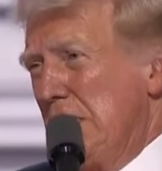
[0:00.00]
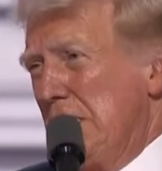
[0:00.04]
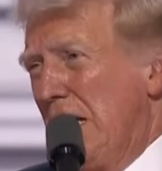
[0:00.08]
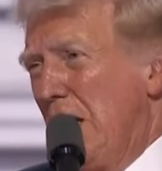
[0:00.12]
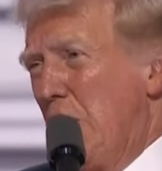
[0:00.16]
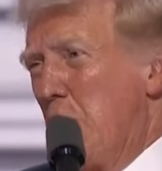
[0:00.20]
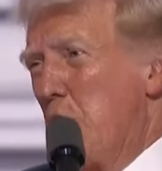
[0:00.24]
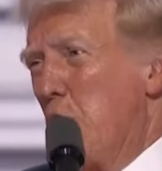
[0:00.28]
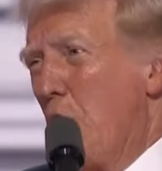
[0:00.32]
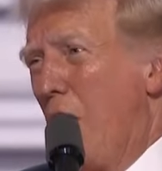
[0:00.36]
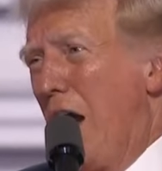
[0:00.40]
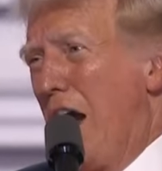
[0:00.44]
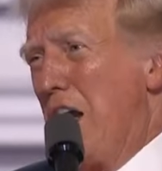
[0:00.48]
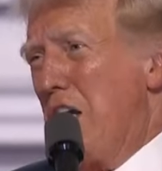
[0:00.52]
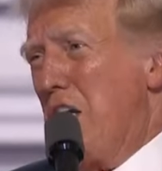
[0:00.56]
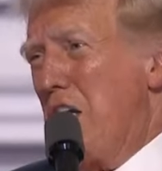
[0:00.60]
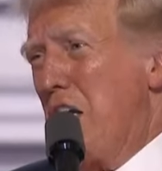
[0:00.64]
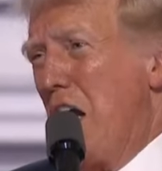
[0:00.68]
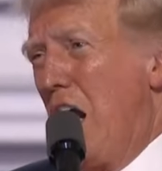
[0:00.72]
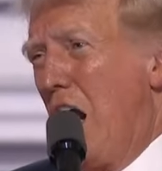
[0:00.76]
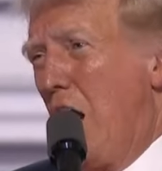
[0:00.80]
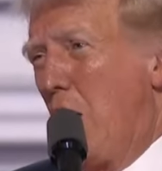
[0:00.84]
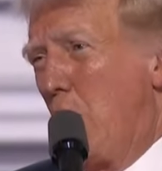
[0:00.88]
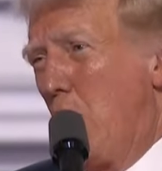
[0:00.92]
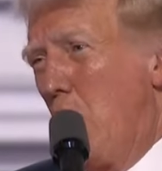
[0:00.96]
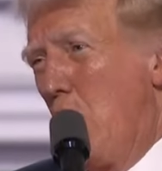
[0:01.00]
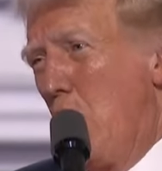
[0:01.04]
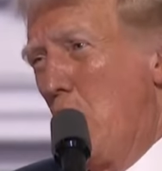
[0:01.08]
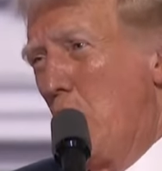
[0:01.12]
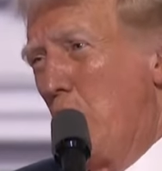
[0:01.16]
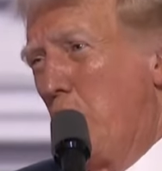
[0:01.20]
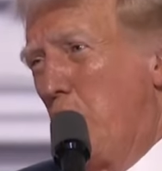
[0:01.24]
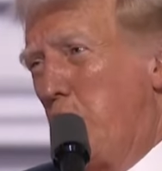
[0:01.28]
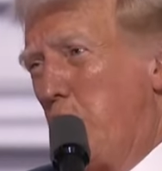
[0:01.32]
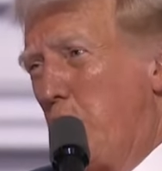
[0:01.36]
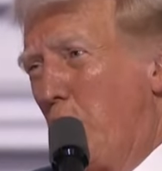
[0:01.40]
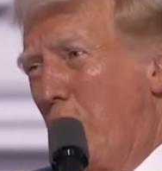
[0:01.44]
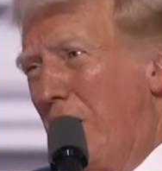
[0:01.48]
and write our
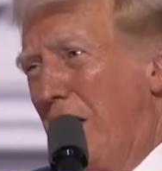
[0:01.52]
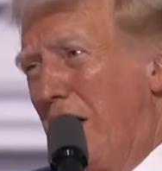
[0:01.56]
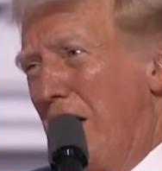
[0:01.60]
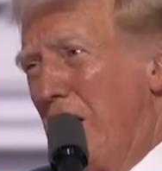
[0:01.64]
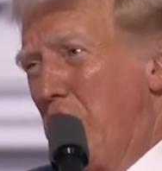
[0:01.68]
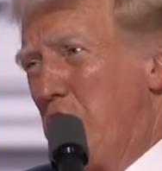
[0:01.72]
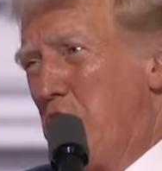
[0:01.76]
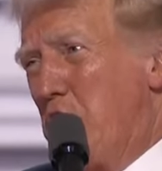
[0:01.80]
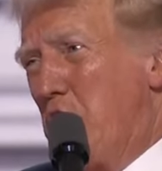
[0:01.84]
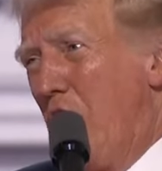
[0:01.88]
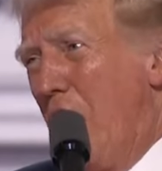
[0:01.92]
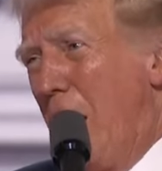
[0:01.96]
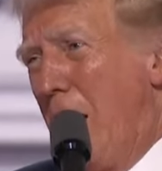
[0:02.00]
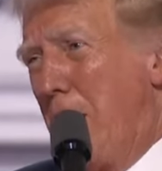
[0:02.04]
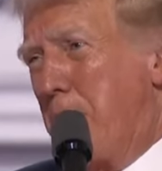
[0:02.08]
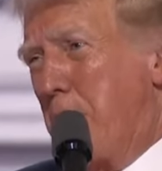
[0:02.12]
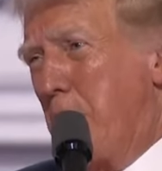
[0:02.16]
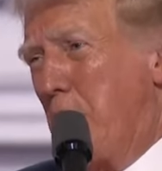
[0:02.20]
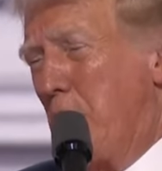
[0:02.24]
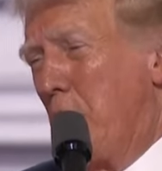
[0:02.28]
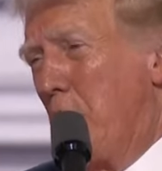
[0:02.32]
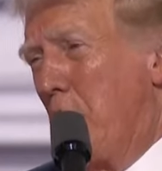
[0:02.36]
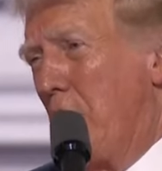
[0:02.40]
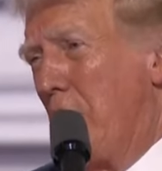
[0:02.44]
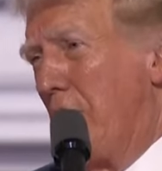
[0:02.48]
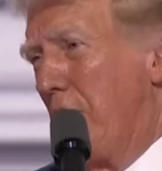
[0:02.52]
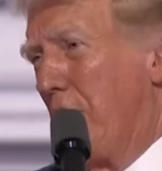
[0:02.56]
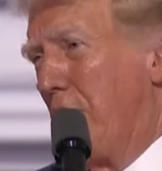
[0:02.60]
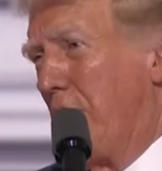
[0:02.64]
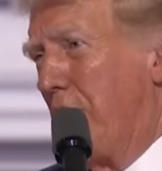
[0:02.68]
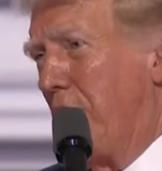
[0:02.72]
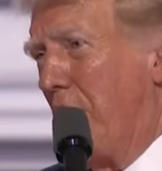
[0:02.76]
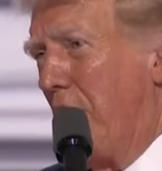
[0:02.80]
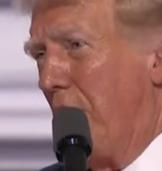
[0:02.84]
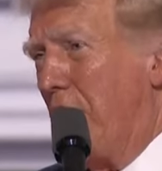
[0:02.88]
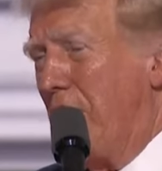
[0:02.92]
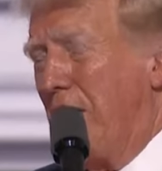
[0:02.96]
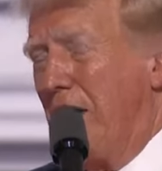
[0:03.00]
own thrilling chapter
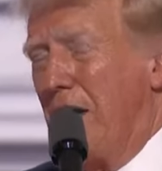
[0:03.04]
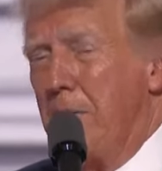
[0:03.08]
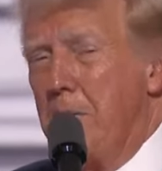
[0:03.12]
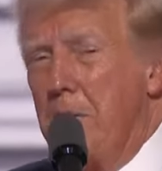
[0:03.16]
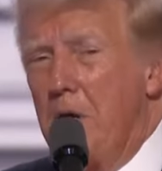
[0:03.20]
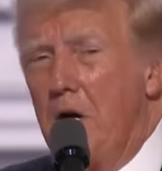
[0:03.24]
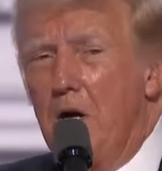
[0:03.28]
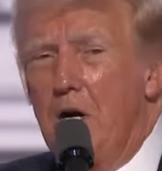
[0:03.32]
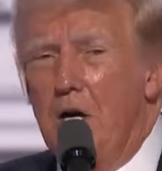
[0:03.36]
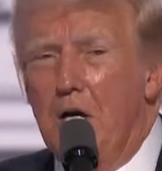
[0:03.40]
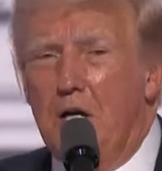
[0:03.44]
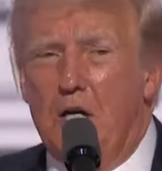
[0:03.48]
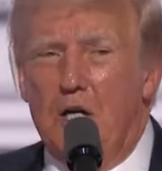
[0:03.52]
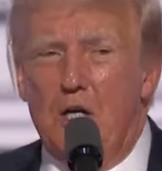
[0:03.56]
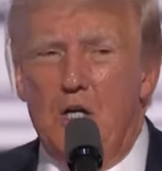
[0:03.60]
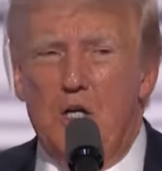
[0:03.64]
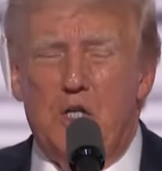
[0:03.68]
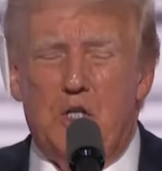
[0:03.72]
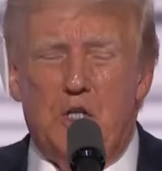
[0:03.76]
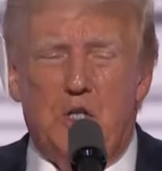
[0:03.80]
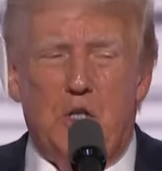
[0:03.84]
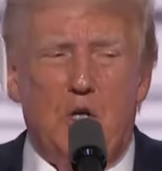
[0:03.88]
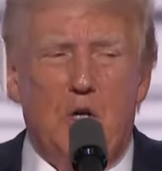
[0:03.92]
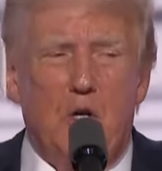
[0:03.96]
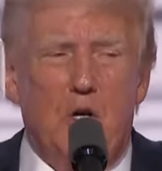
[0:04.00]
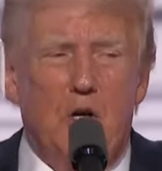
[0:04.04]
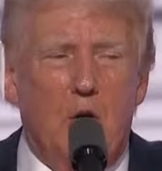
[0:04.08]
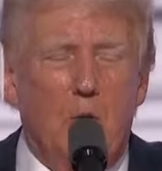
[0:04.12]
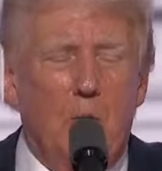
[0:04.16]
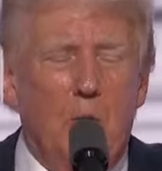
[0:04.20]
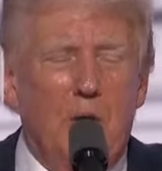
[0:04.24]
of the American story.